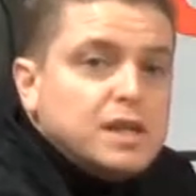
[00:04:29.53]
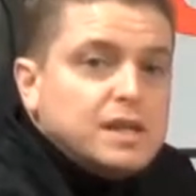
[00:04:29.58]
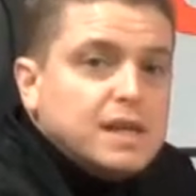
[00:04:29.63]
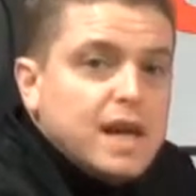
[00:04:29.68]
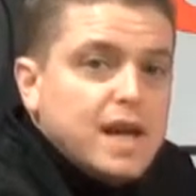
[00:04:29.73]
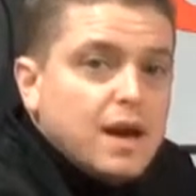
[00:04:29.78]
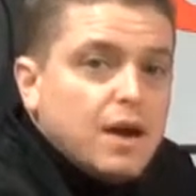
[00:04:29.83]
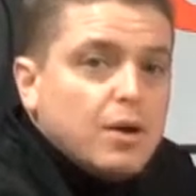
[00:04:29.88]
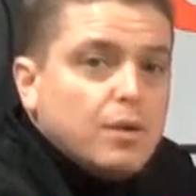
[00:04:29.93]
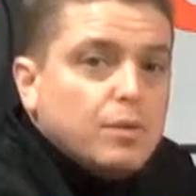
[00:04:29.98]

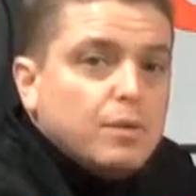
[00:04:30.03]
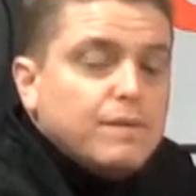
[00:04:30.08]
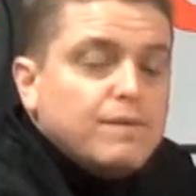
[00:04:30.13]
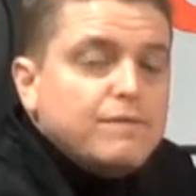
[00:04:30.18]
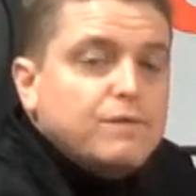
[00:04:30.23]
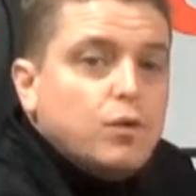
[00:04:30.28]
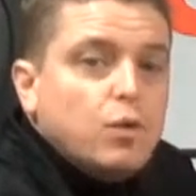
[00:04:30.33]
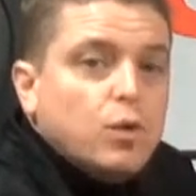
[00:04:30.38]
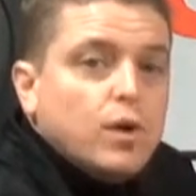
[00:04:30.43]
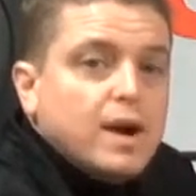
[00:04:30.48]
down
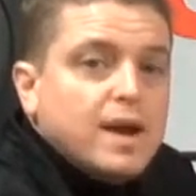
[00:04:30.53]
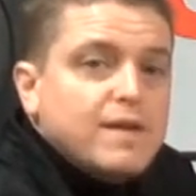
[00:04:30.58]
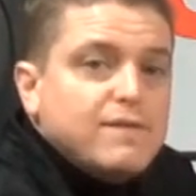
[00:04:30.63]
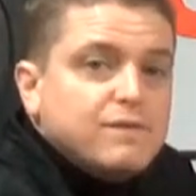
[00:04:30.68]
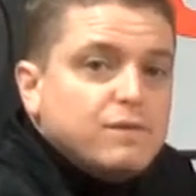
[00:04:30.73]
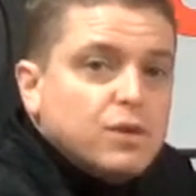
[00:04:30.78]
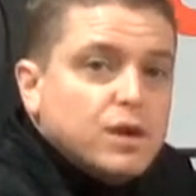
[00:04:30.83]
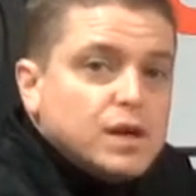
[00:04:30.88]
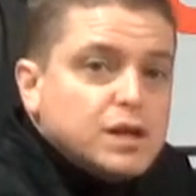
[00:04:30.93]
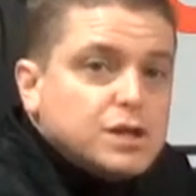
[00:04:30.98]
for a
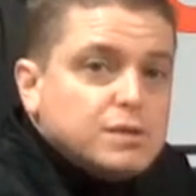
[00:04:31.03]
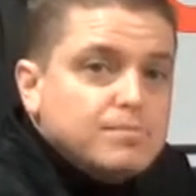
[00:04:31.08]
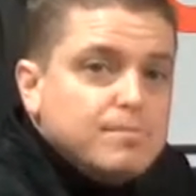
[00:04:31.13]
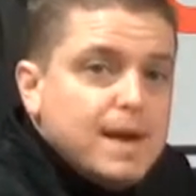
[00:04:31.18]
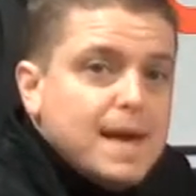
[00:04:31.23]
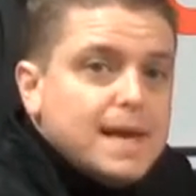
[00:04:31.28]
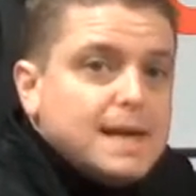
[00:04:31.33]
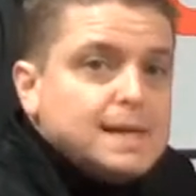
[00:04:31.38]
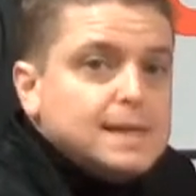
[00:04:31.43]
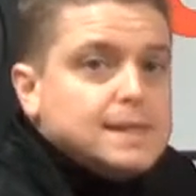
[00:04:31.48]
fresh
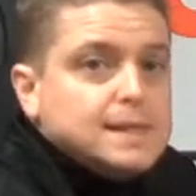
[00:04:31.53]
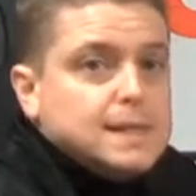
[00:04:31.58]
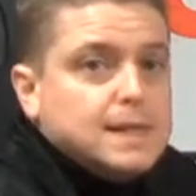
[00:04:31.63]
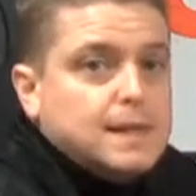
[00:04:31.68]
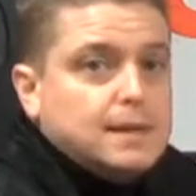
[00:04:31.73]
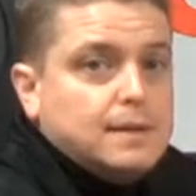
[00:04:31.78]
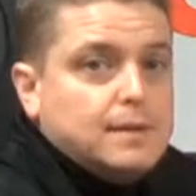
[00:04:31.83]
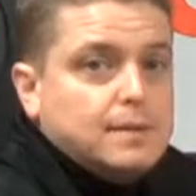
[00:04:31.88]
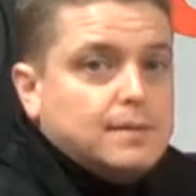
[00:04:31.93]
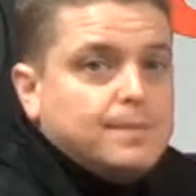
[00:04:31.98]
magazine.